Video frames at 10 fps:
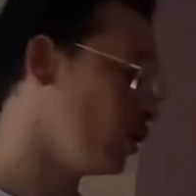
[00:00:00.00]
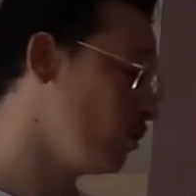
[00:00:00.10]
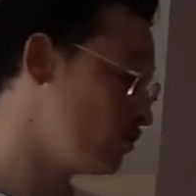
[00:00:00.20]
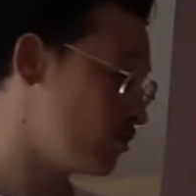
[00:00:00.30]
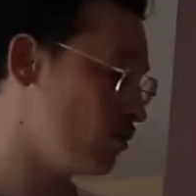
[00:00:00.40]

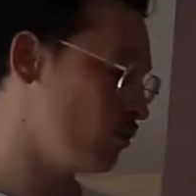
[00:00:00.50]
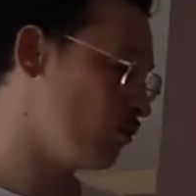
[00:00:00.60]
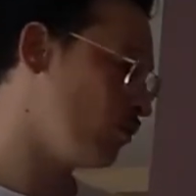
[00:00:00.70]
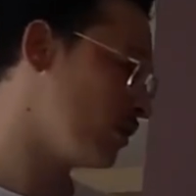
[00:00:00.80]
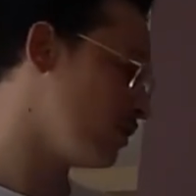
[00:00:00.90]
knows
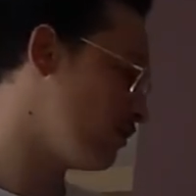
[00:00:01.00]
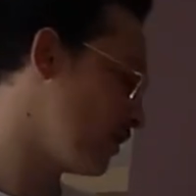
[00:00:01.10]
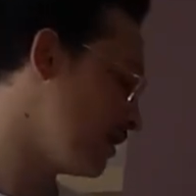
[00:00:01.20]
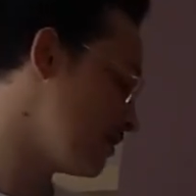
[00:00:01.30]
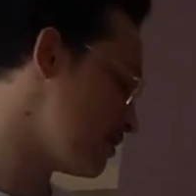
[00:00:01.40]
what your
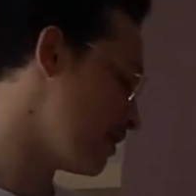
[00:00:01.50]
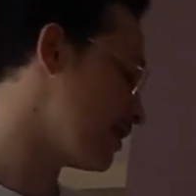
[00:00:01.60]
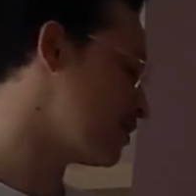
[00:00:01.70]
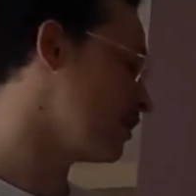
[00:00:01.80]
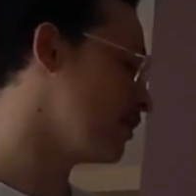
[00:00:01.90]
brand is
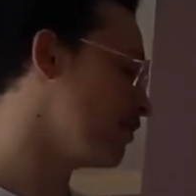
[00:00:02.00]
actually